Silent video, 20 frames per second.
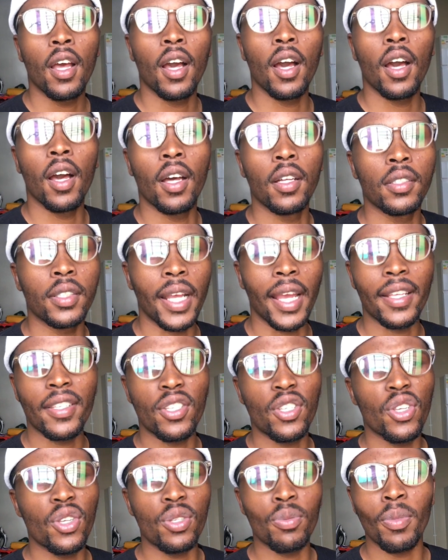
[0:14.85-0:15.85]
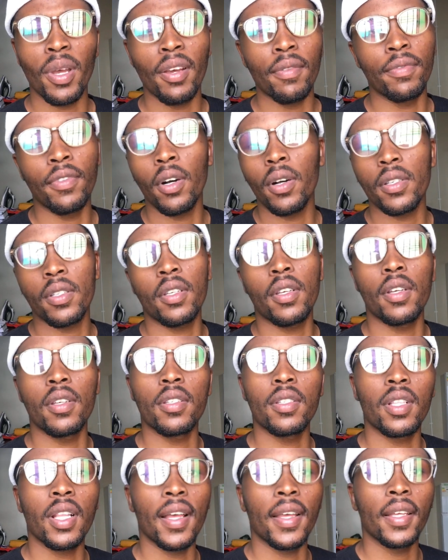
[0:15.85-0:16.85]
Um, excuse my voice,
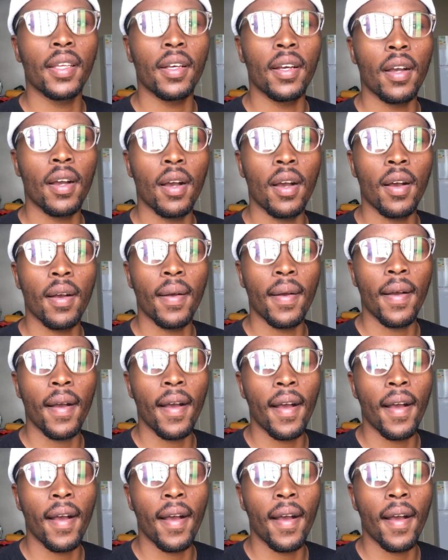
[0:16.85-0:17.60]
cause like uh,